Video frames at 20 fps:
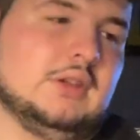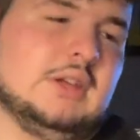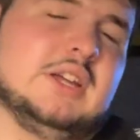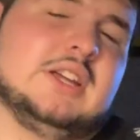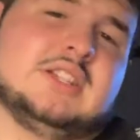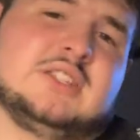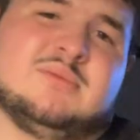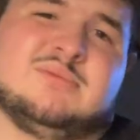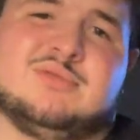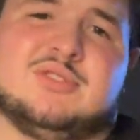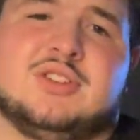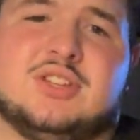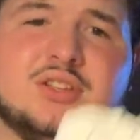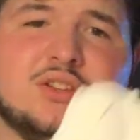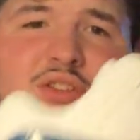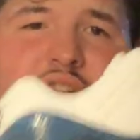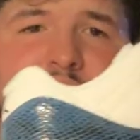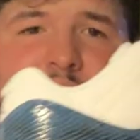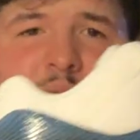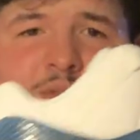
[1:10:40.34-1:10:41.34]
it's a pretty
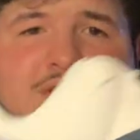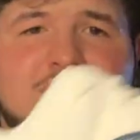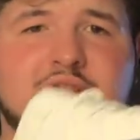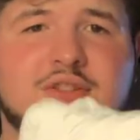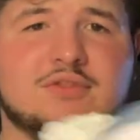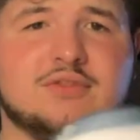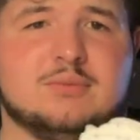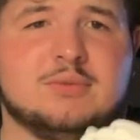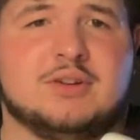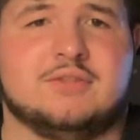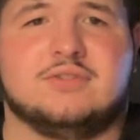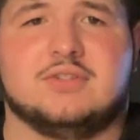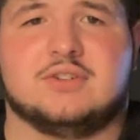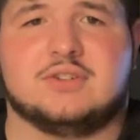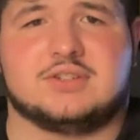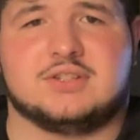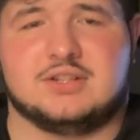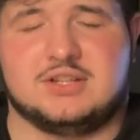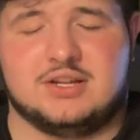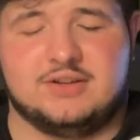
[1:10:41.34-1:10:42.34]
dope shoe for my
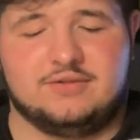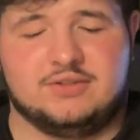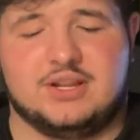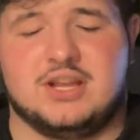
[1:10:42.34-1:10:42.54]
first 11,